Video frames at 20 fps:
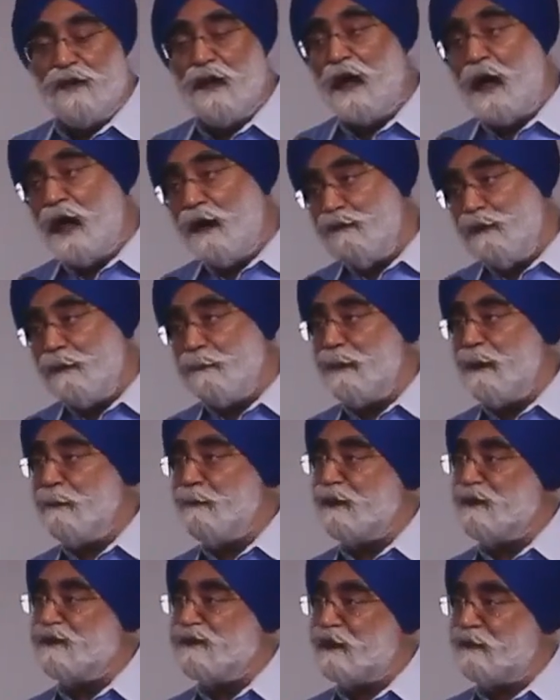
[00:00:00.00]
our
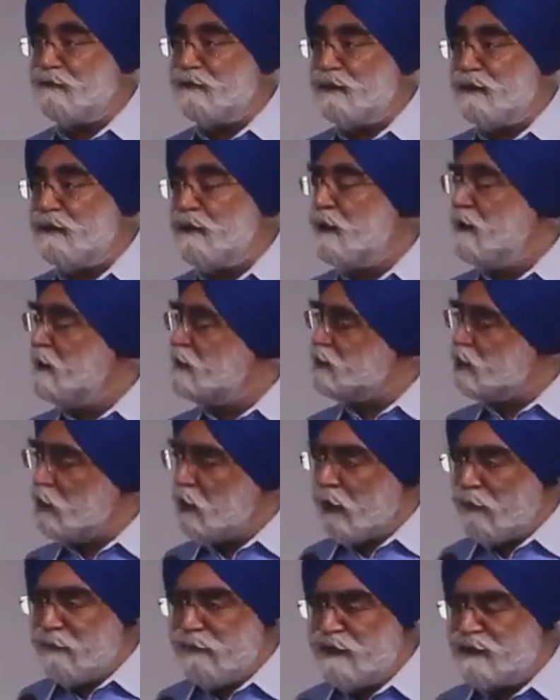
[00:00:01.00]
people suffer.
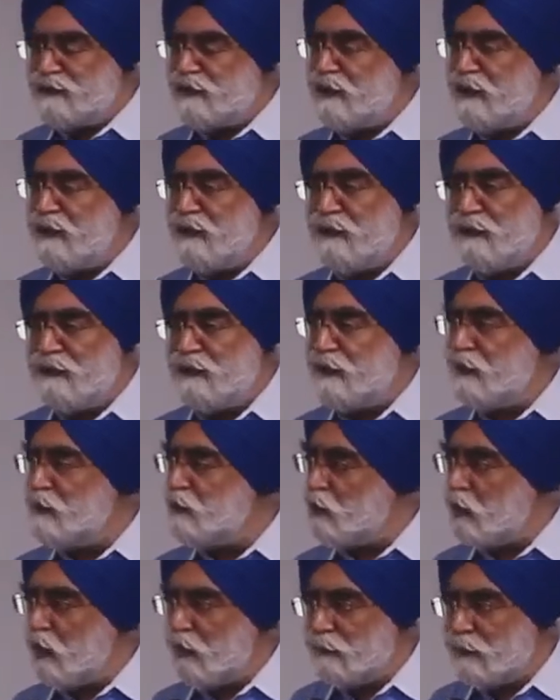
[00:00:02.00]
So obviously,
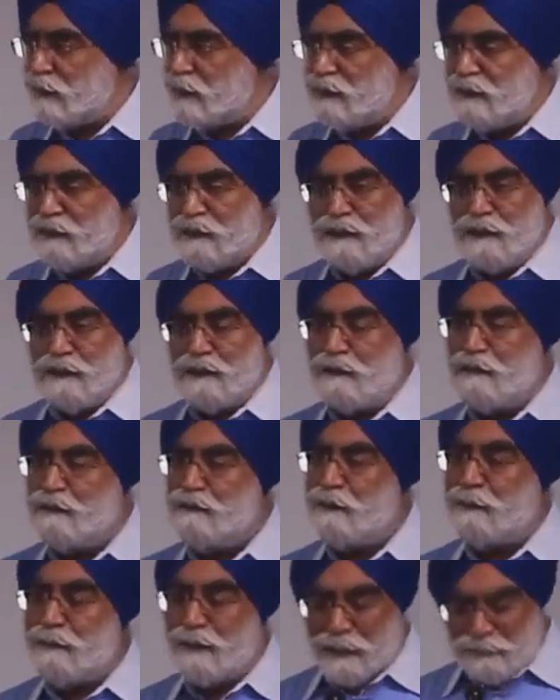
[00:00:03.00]
in COVID,
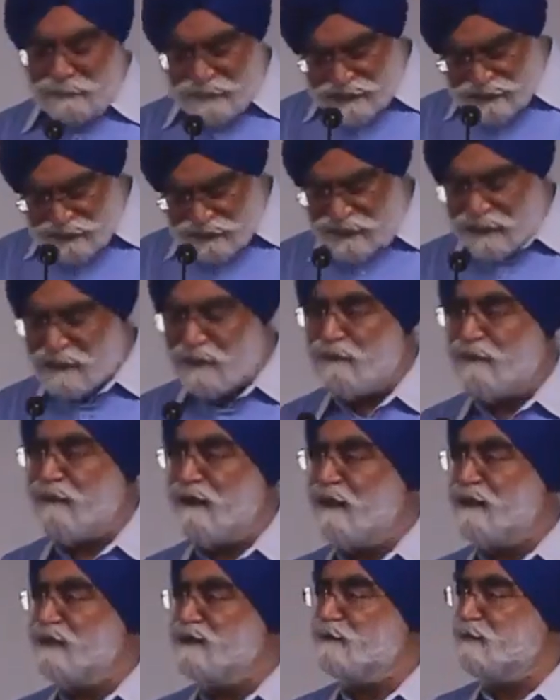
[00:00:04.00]
the Prime Minister and the
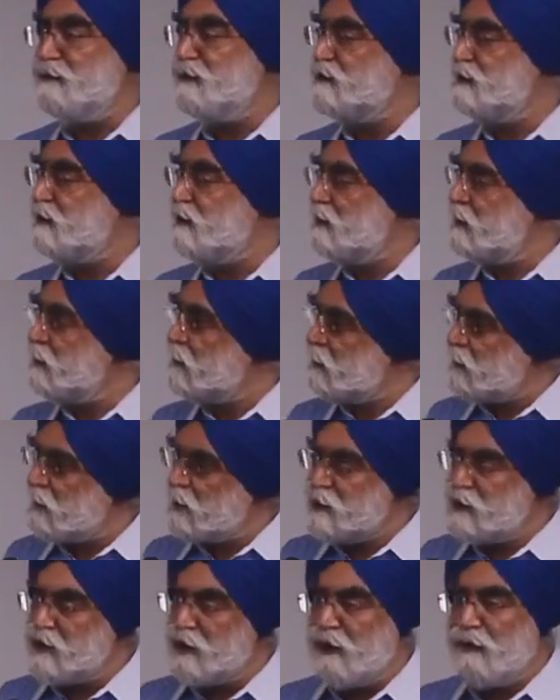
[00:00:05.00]
Finance Minister did a
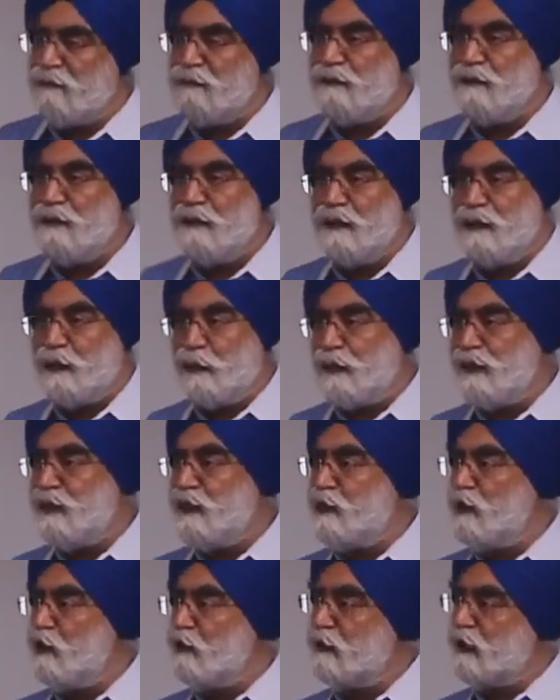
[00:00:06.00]
great job. We
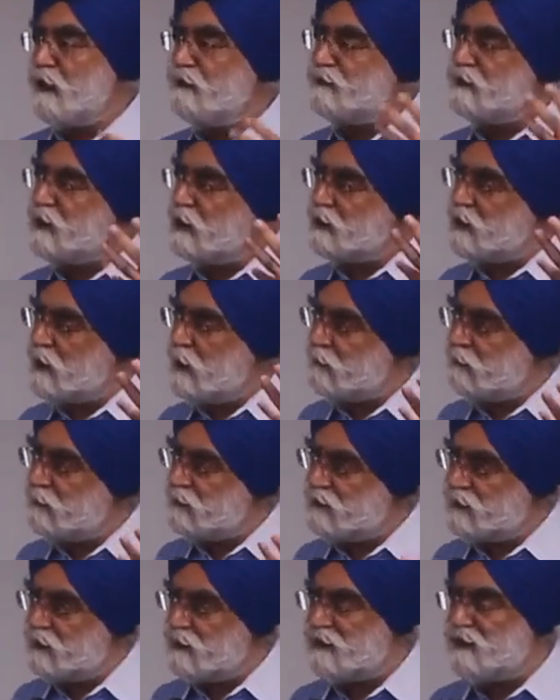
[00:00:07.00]
did not have such high
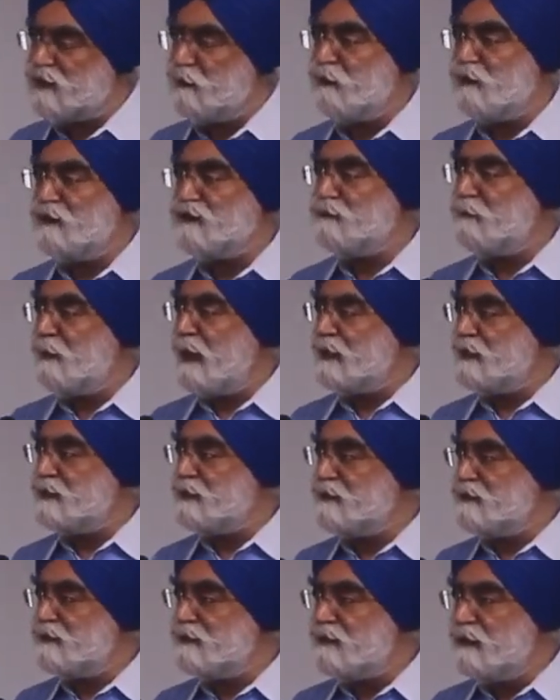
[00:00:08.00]
fiscal stimulus
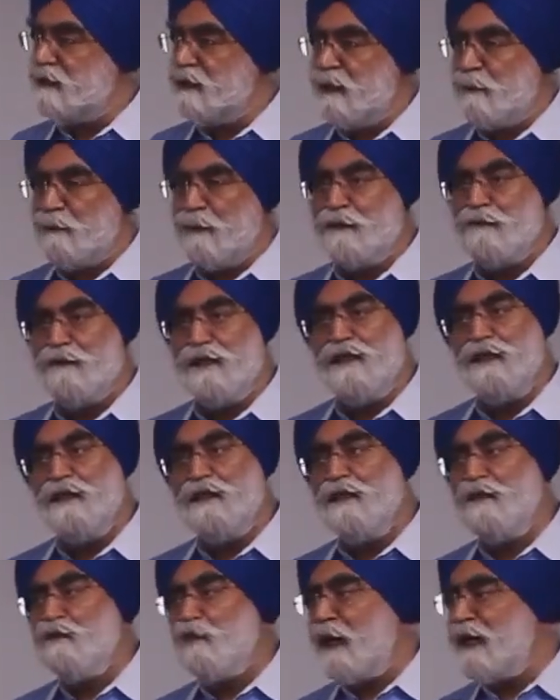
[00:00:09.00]
packages, but we did
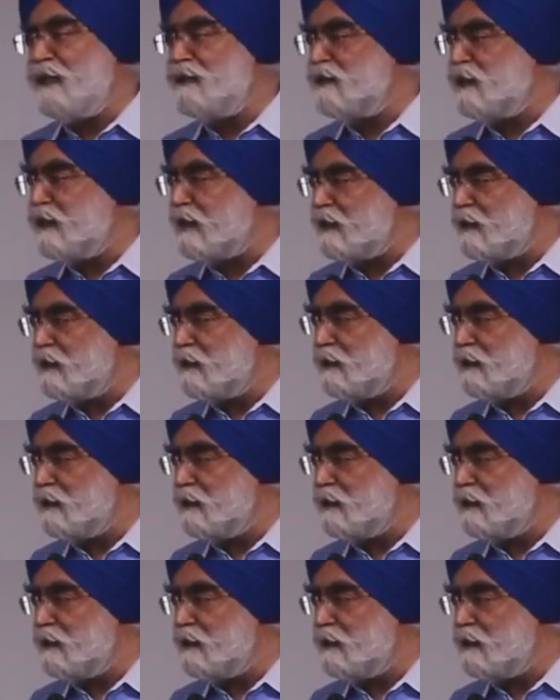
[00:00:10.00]
it wisely.